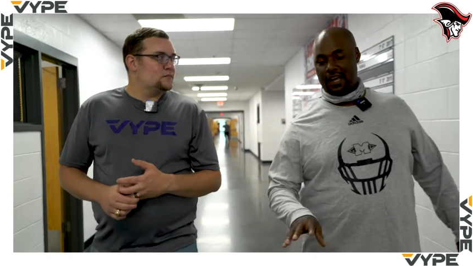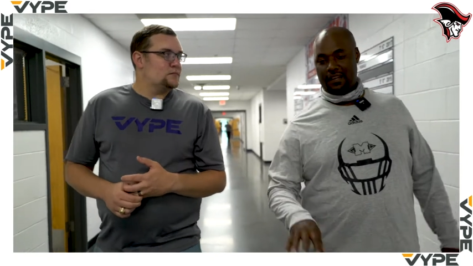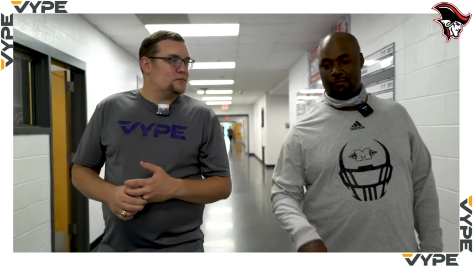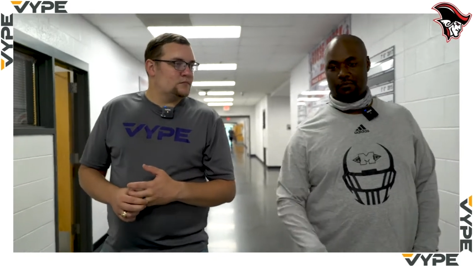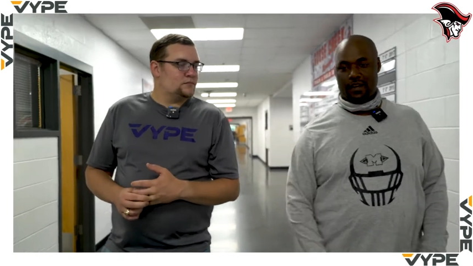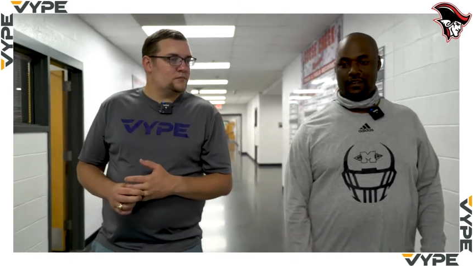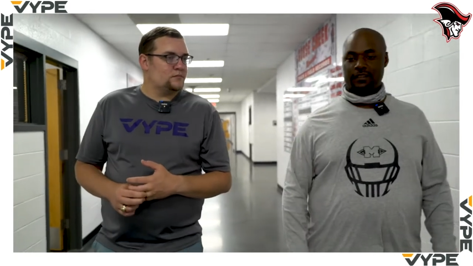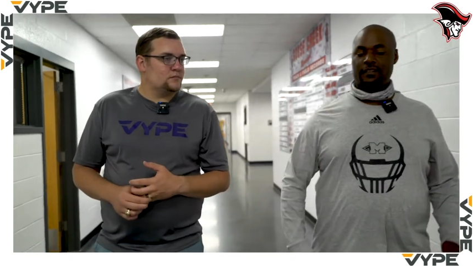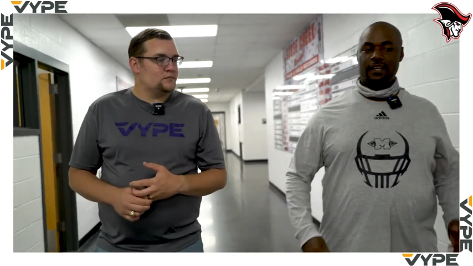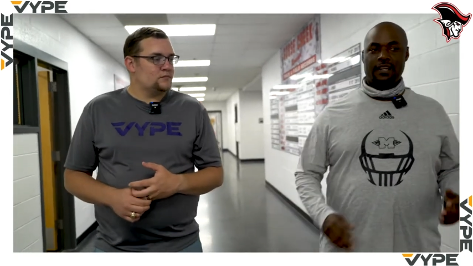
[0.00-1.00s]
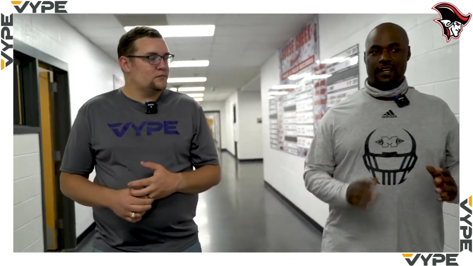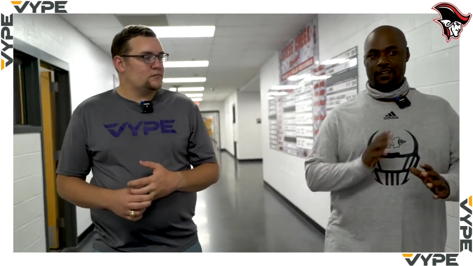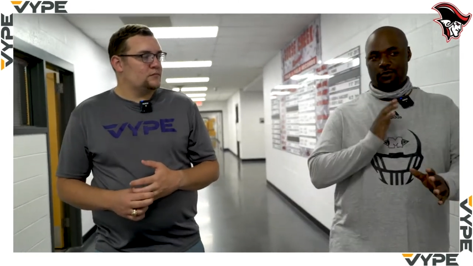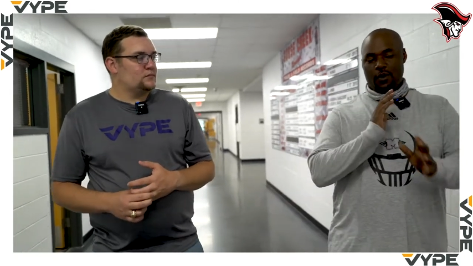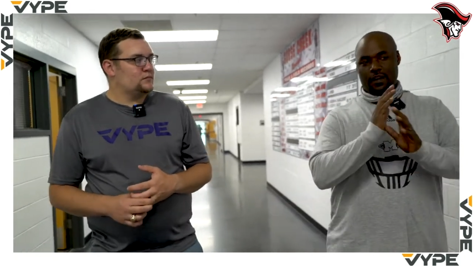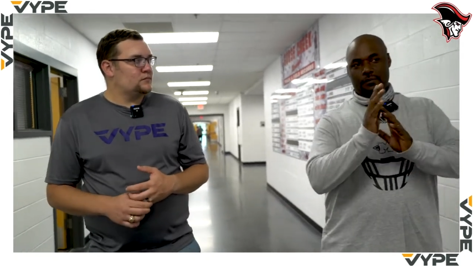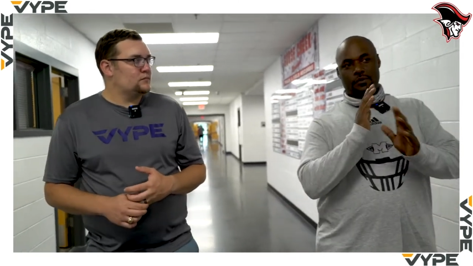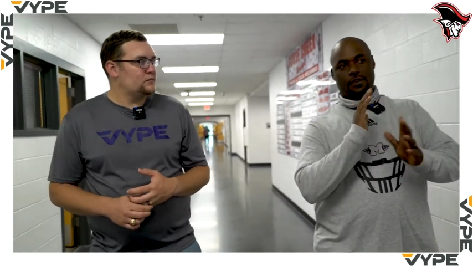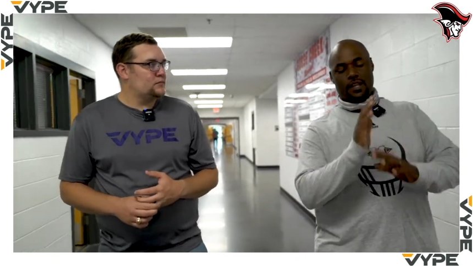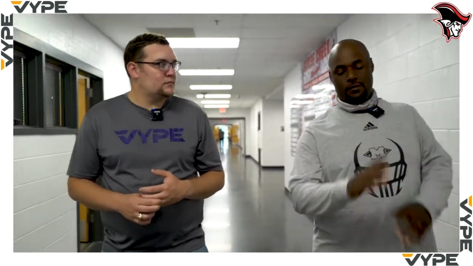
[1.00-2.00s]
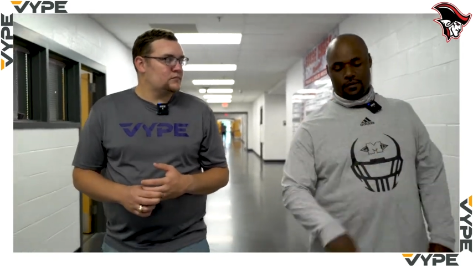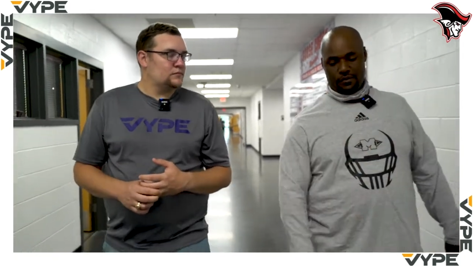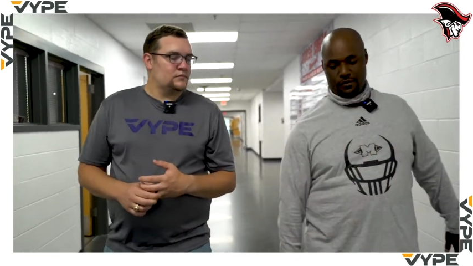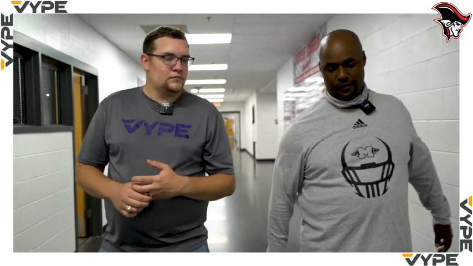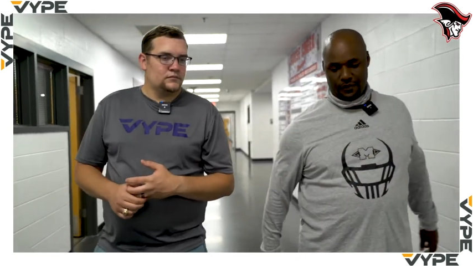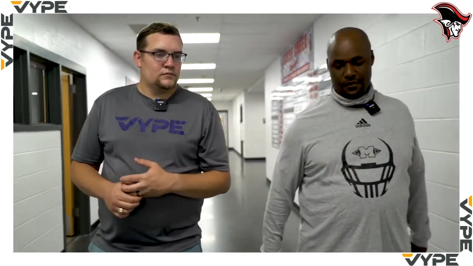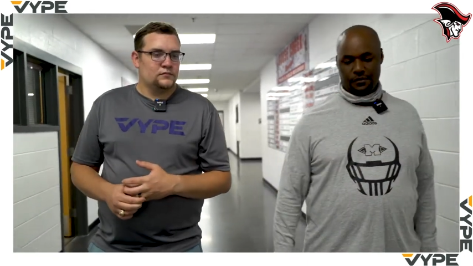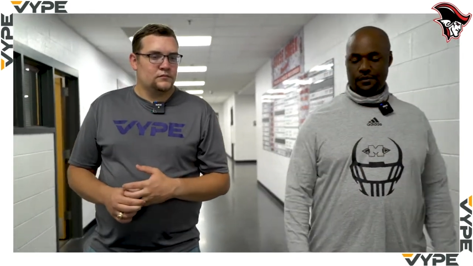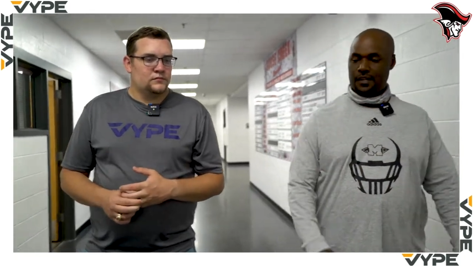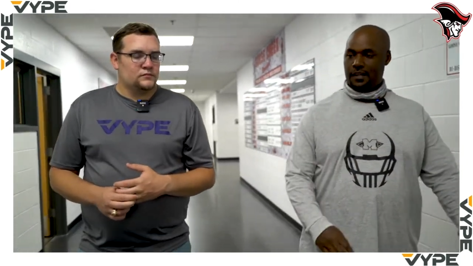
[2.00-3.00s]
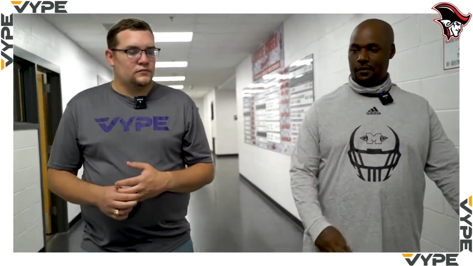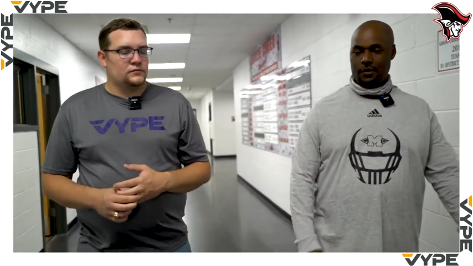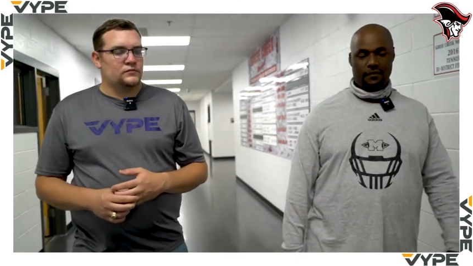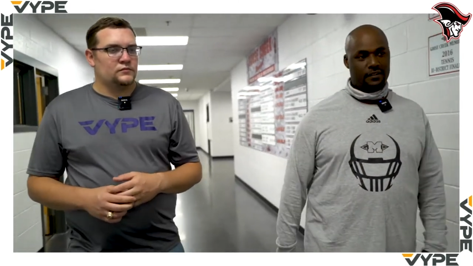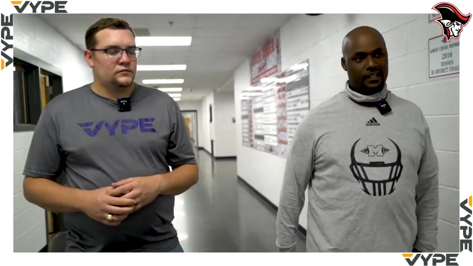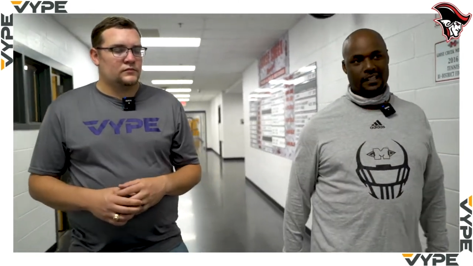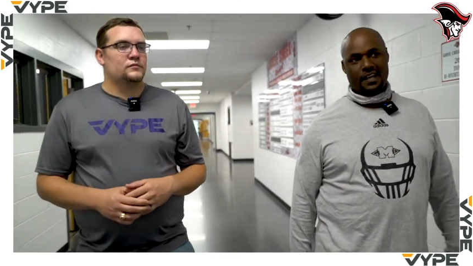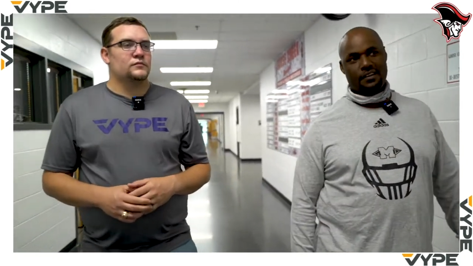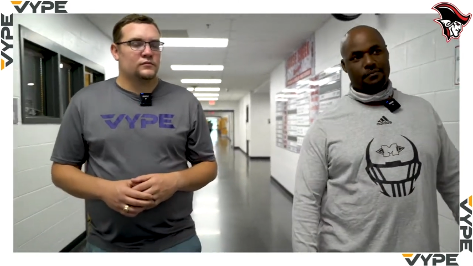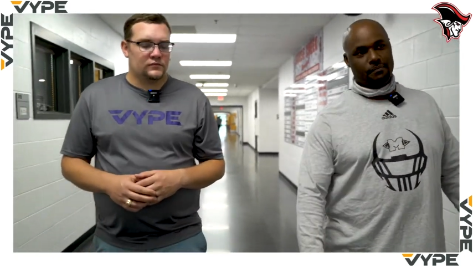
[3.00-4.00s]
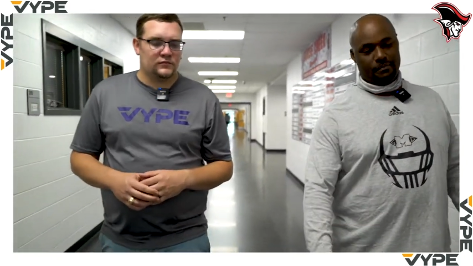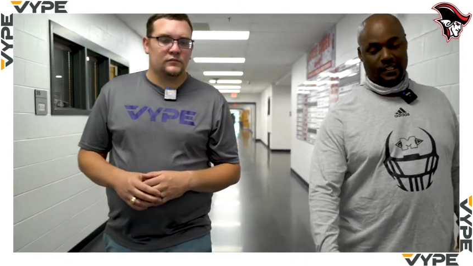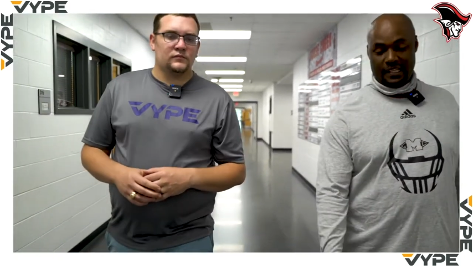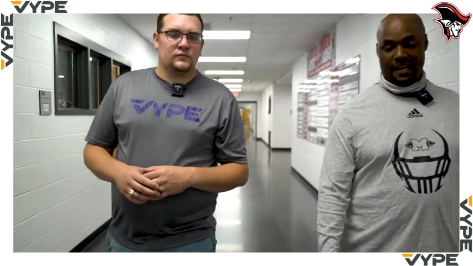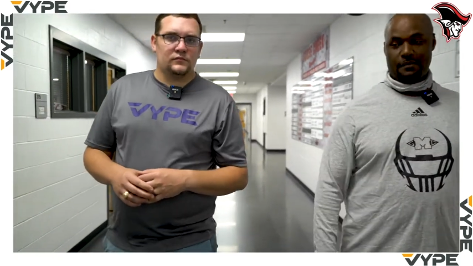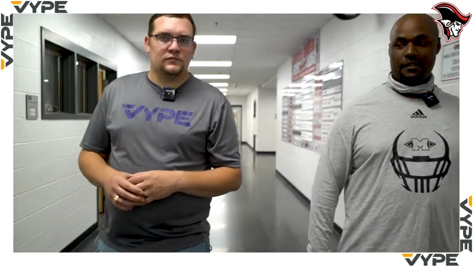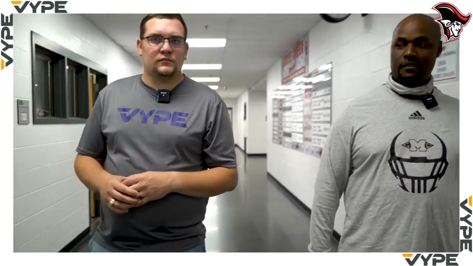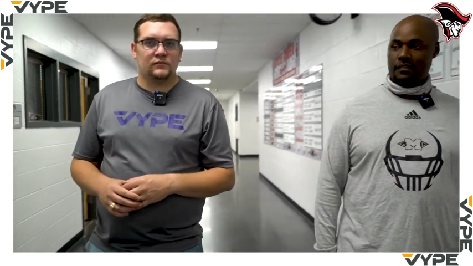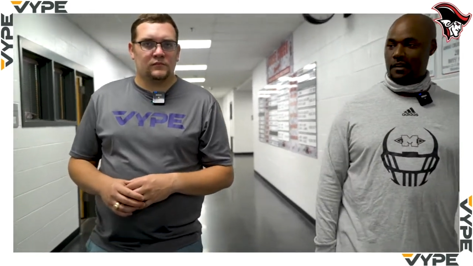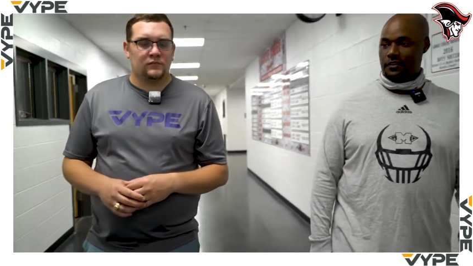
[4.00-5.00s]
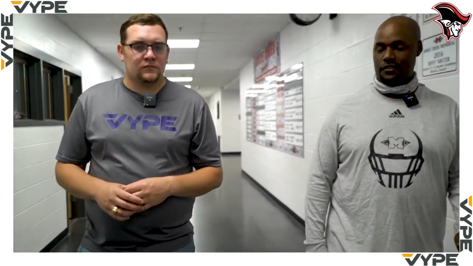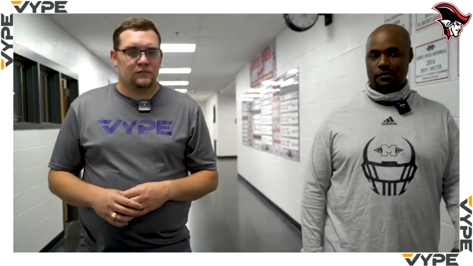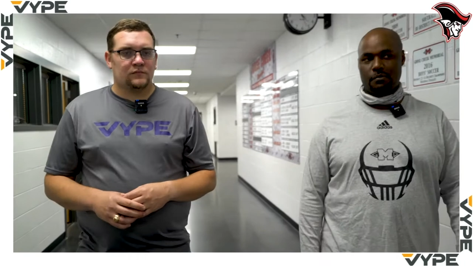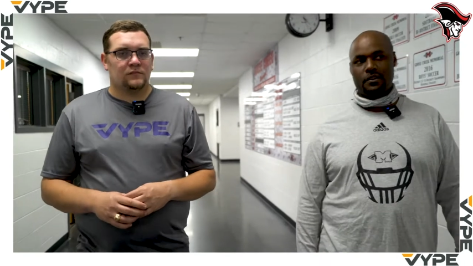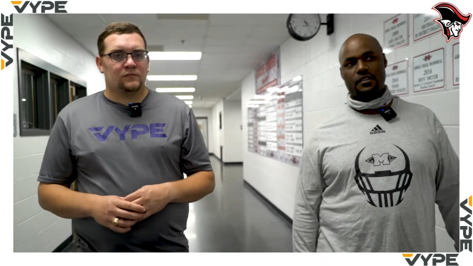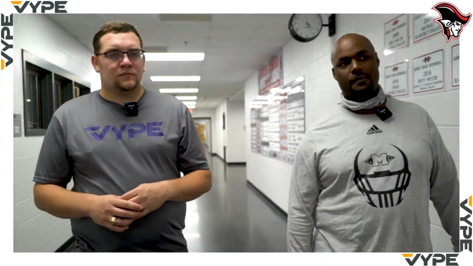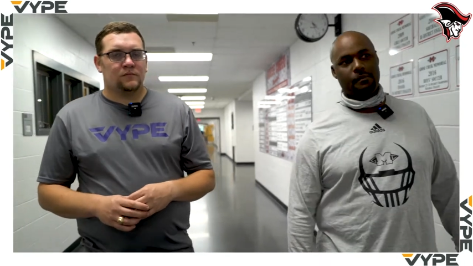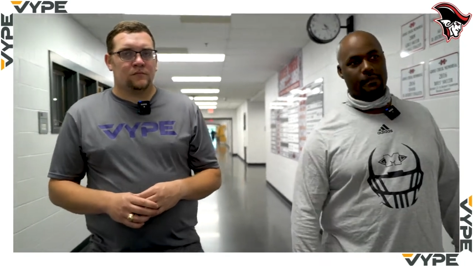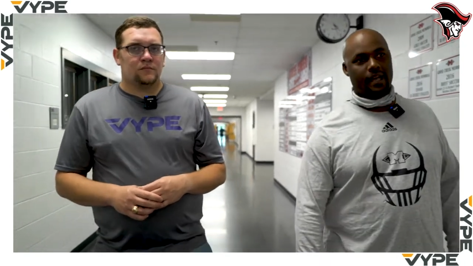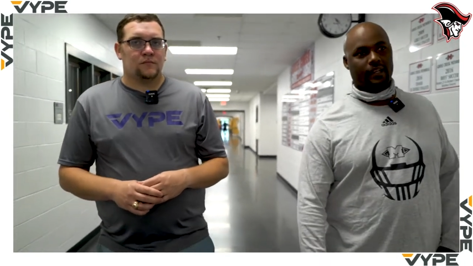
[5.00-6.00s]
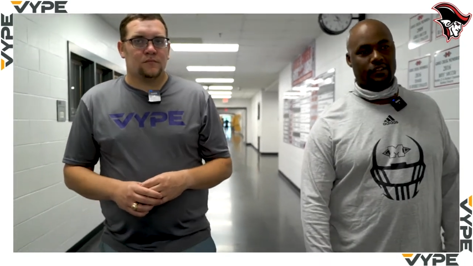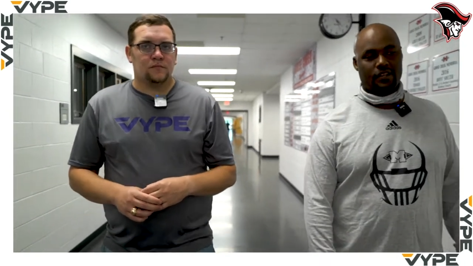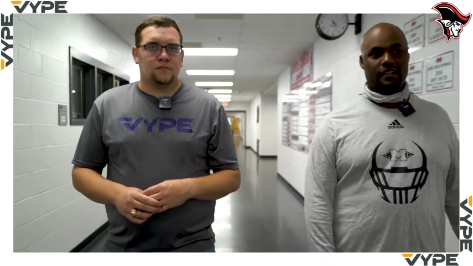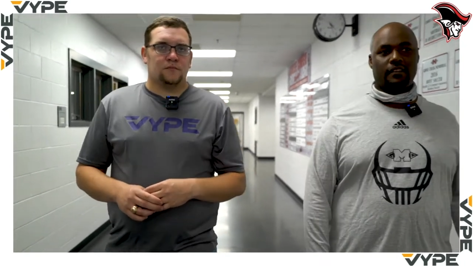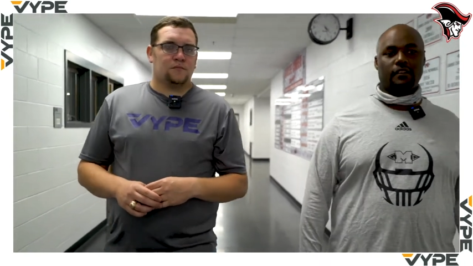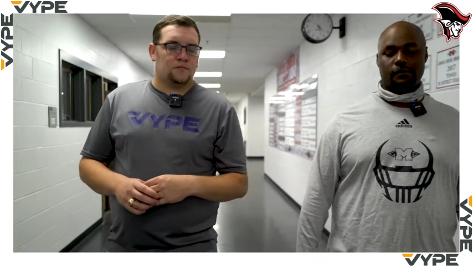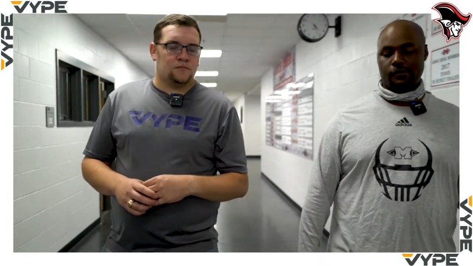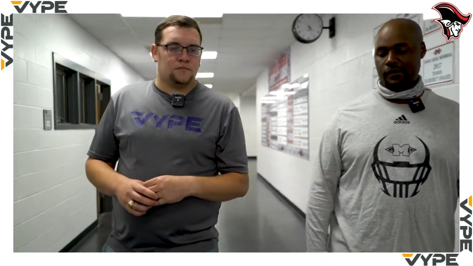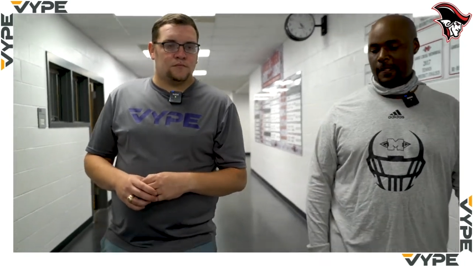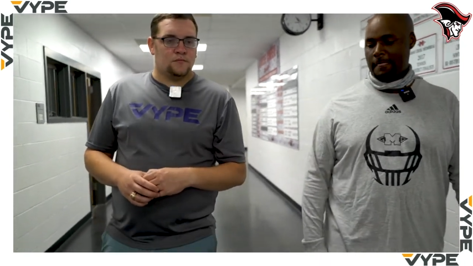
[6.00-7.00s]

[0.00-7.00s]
Speaker 1: lined up right, and he's who I communicate with on the field. Uh, we have a D, line, D lineman, all district players coming back, and Jaden Gilbert